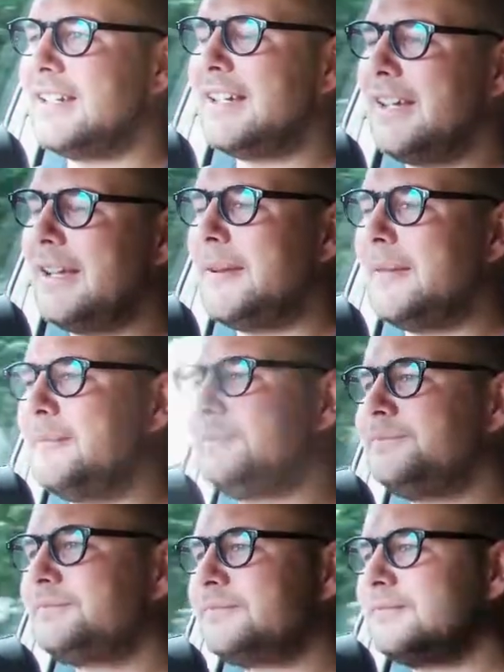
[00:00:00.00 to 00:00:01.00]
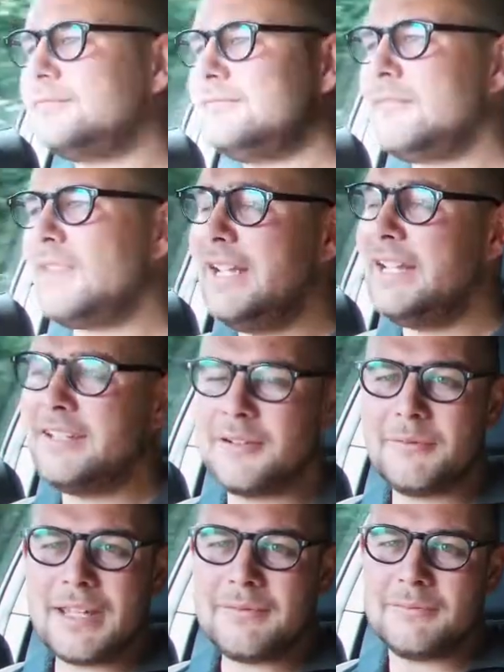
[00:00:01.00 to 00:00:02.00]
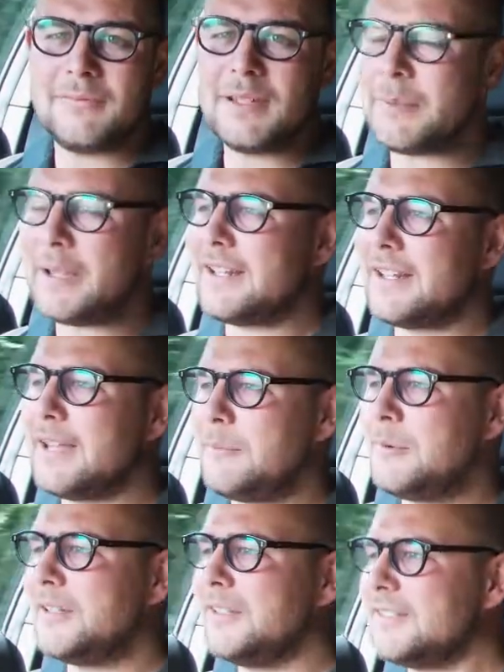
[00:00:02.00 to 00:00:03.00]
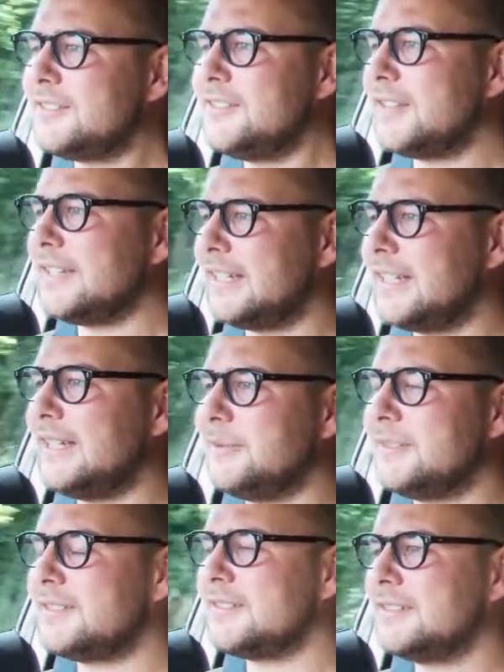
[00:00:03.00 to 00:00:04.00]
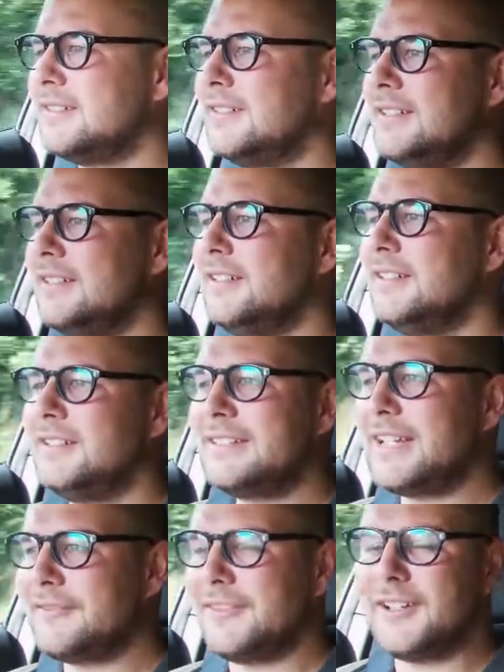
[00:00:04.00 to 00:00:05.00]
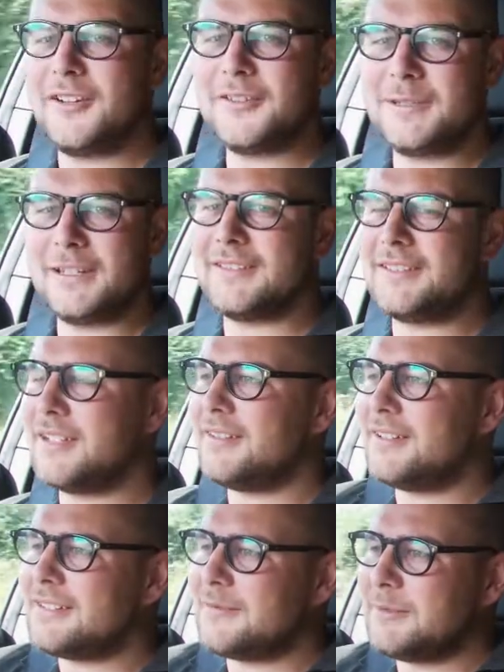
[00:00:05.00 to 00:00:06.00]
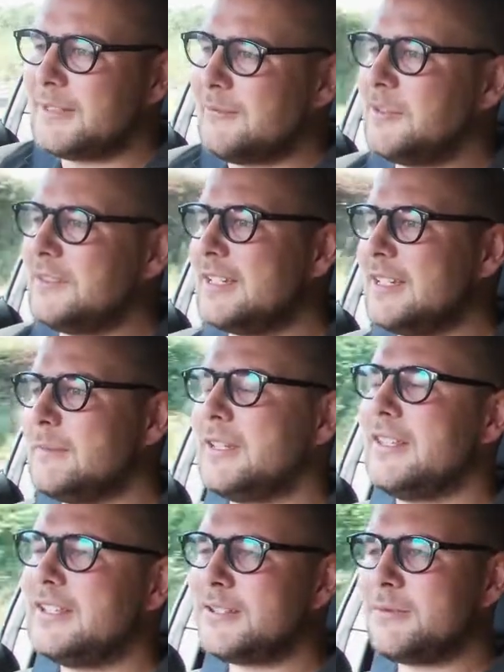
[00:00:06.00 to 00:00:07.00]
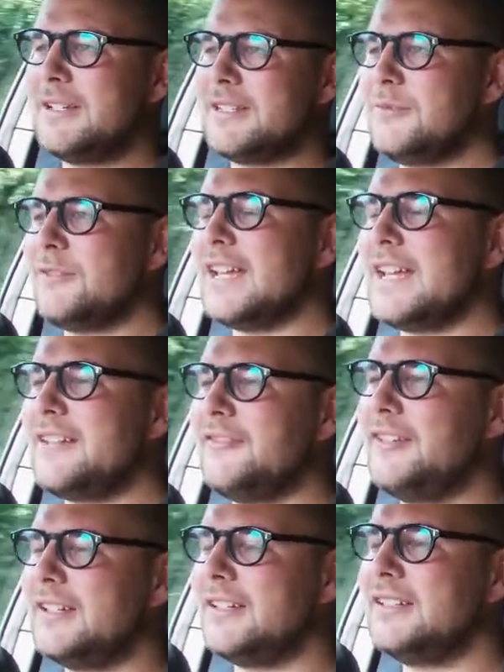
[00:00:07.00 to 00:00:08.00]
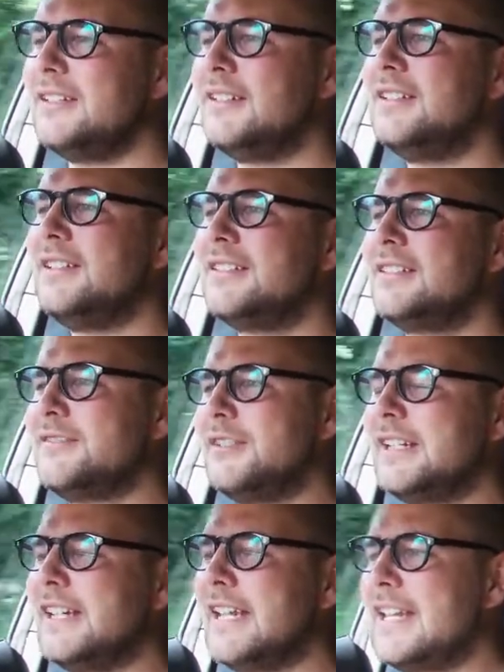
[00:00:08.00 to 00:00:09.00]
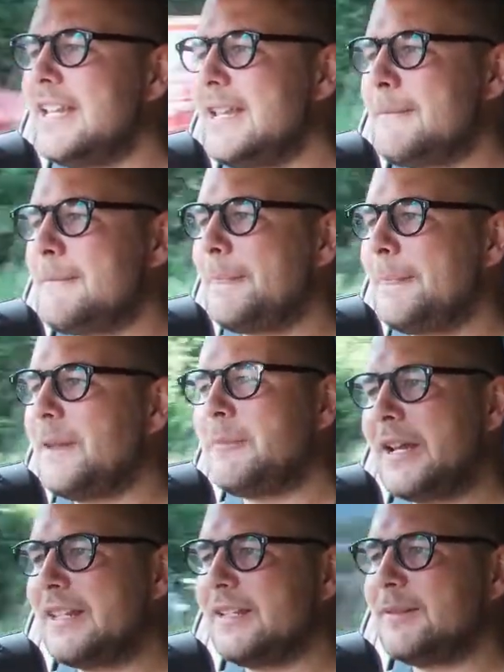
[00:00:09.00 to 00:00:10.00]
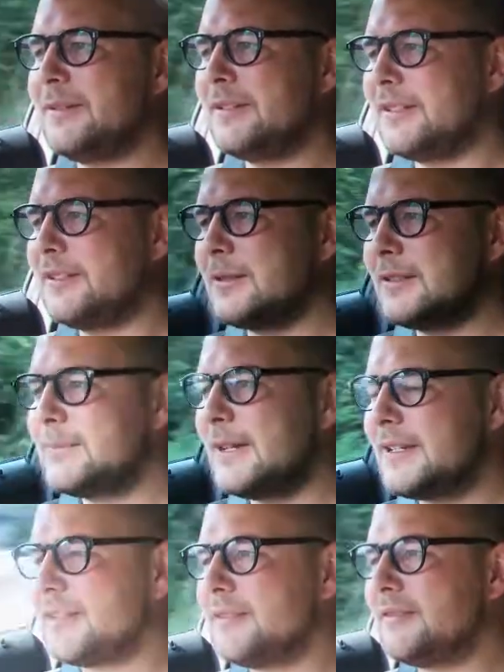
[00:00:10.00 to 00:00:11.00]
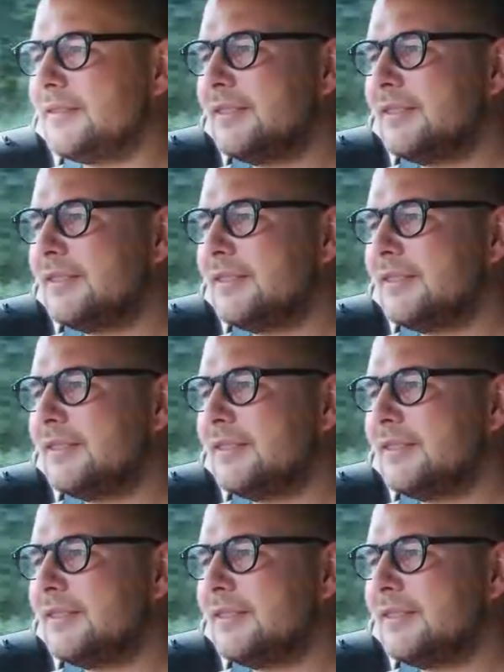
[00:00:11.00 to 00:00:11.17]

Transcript: and yeah, we hadn't paid at that point. It's not that it was definitely ours. We could turn around and say we didn't want it, but they just went to all that effort to really make the experience a little bit special,